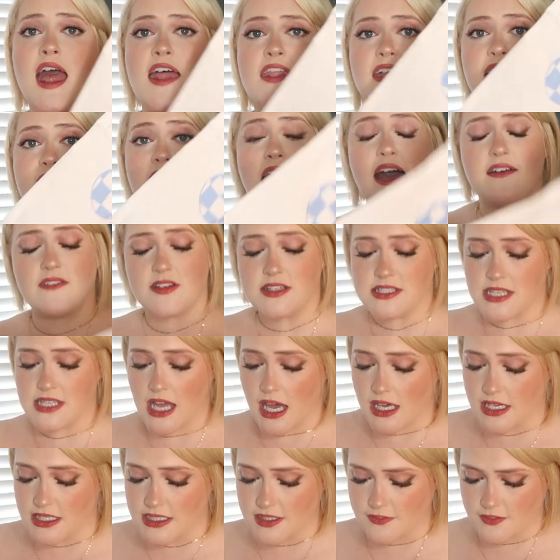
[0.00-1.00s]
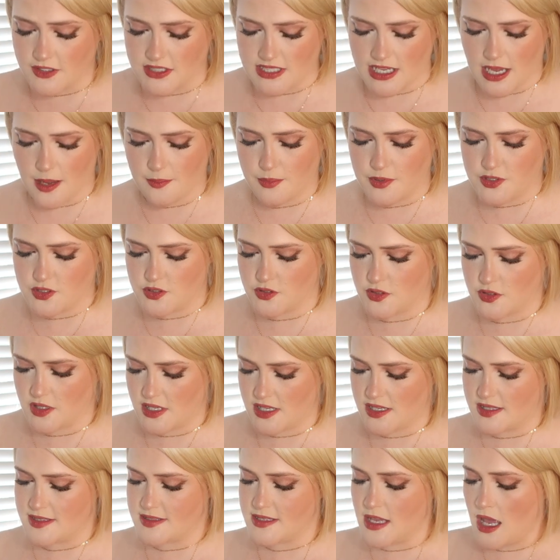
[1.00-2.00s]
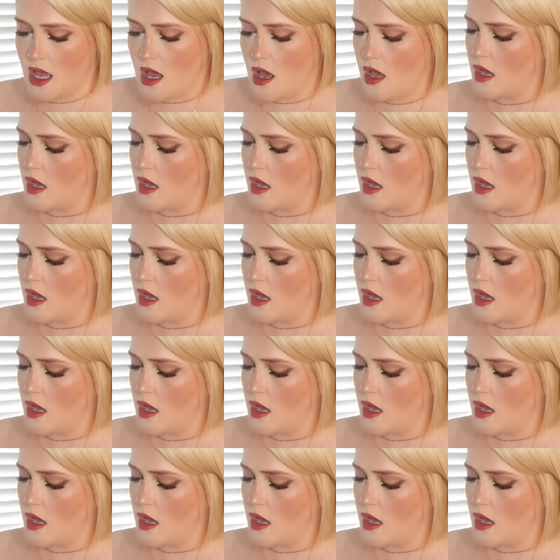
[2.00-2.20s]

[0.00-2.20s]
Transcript: they have a ton of different tapestries